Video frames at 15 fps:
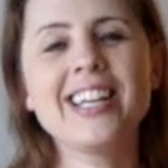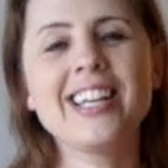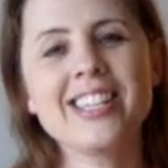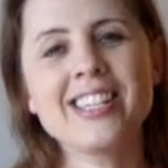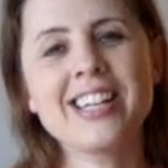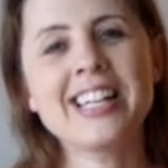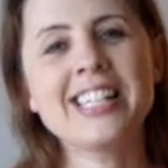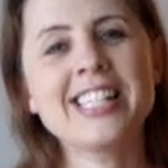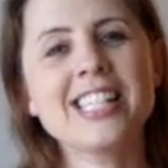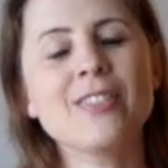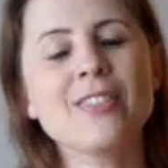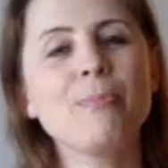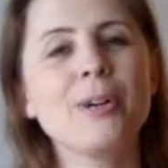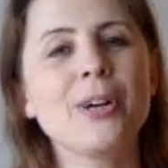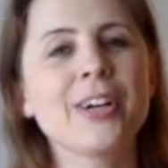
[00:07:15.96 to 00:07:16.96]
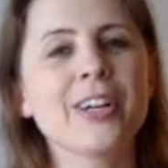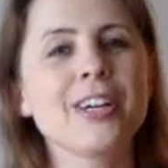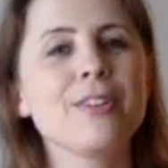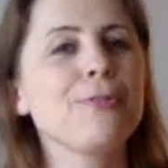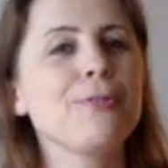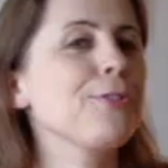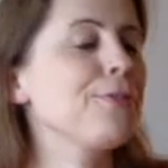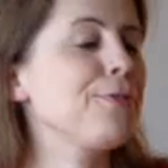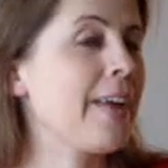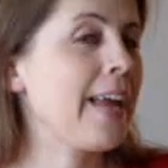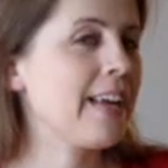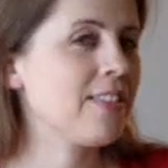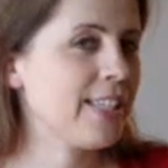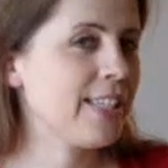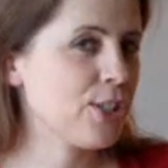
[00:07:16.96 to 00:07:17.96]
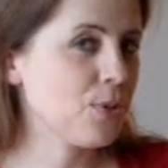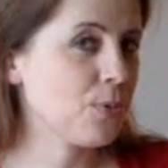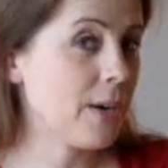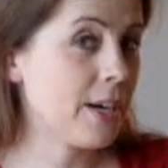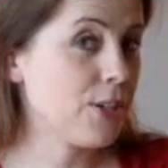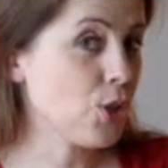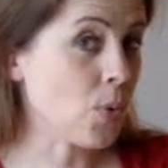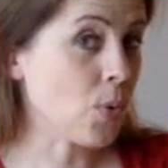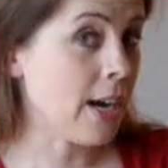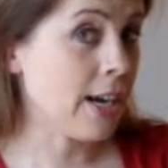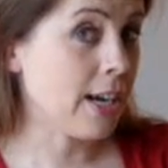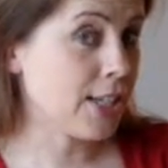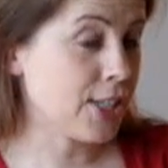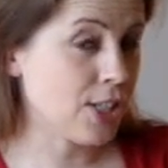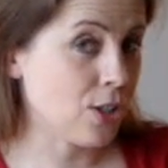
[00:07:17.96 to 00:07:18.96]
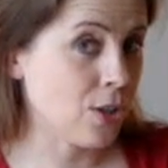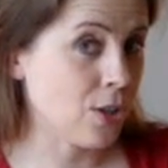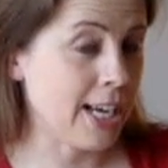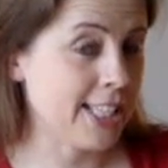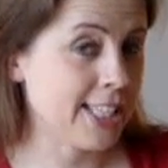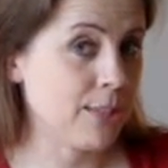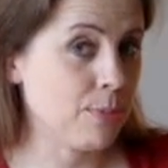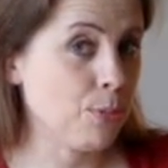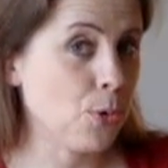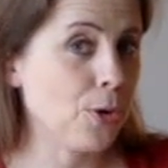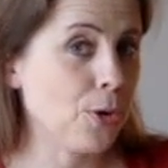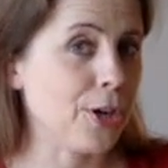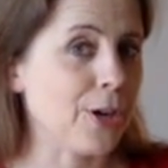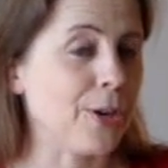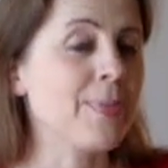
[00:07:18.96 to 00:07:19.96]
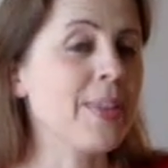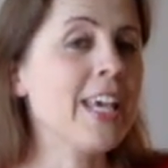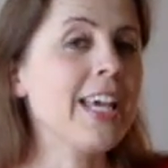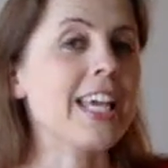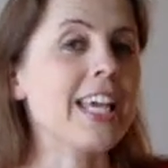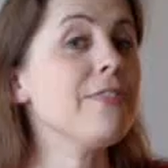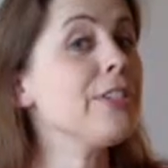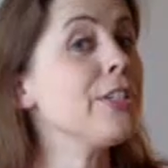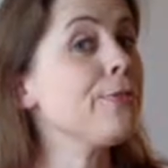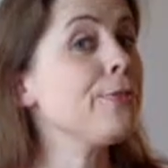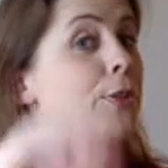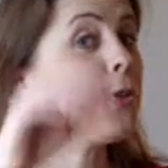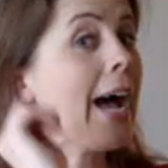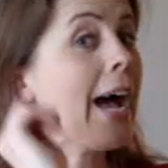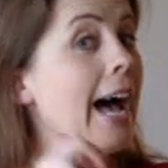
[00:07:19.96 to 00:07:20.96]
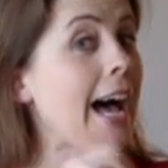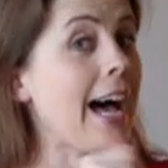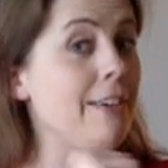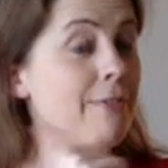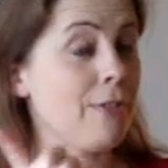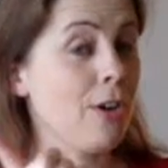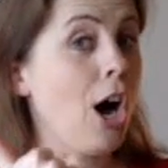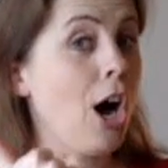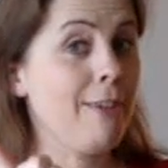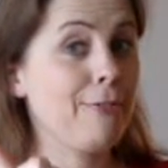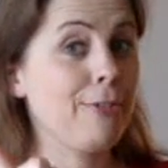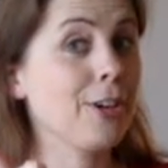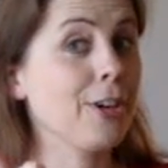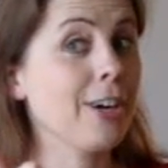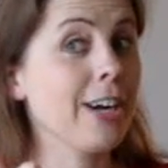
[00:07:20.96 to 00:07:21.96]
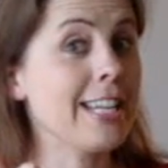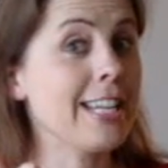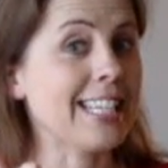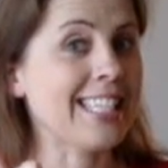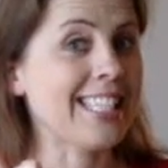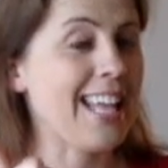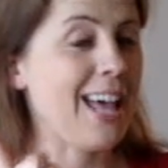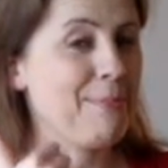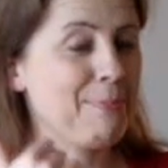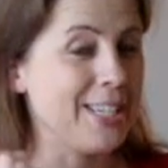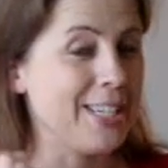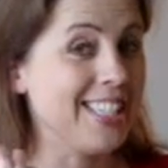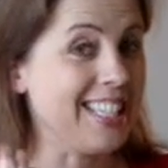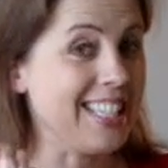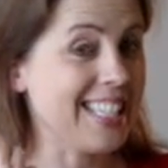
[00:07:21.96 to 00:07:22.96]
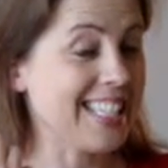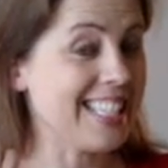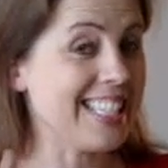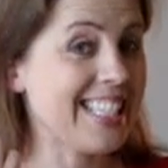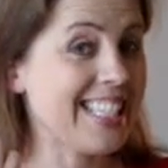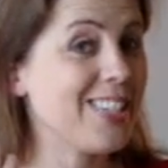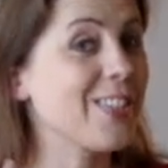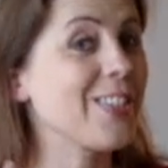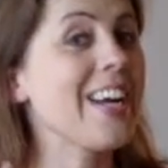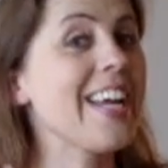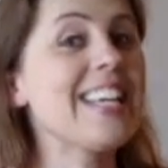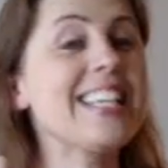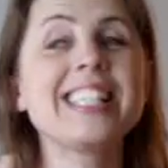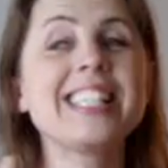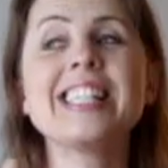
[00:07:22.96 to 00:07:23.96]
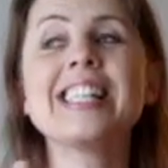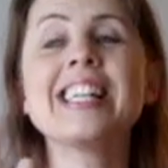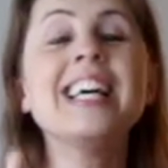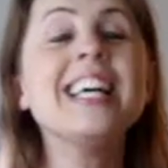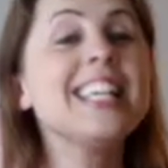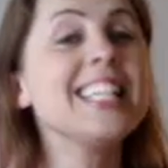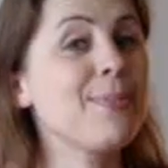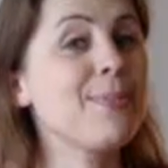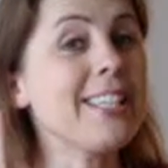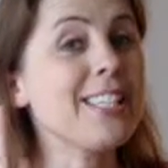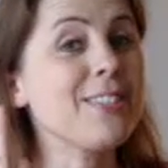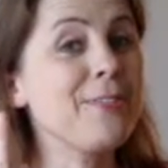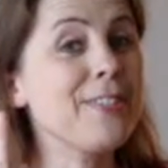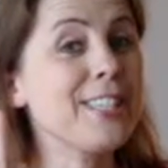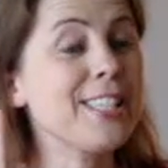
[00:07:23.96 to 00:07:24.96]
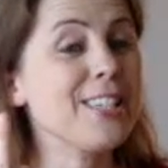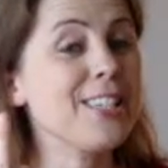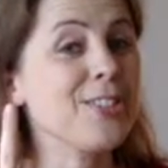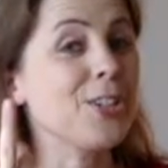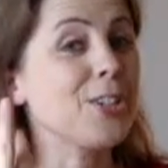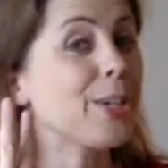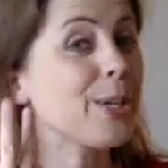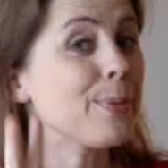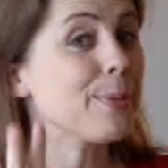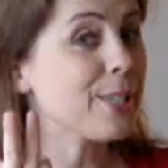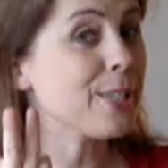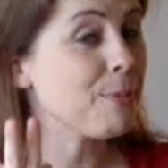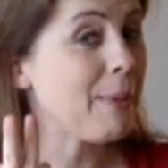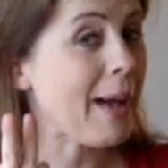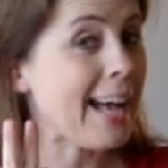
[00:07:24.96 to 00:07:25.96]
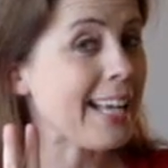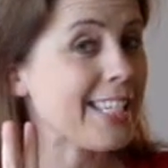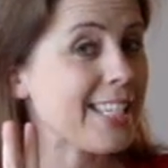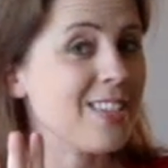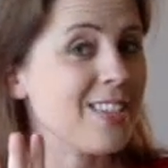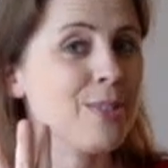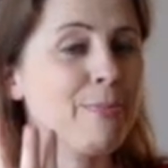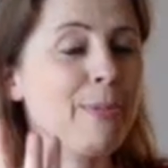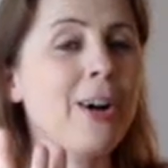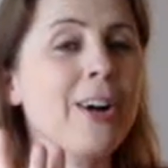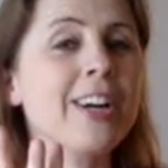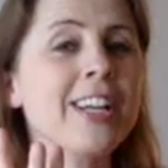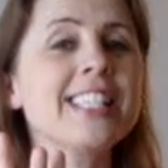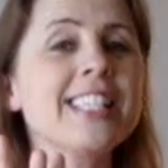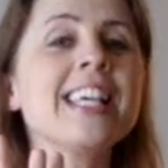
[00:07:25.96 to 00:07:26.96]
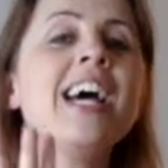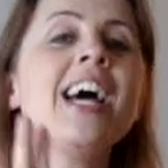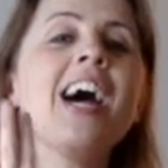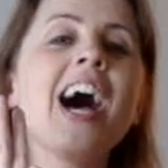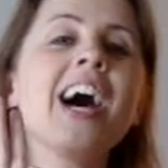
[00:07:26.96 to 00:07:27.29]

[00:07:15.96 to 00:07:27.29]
in the United States of America for failing to run drugs across the border. Even if you have offer and acceptance, consideration, specificity of terms, and capacity of the parties,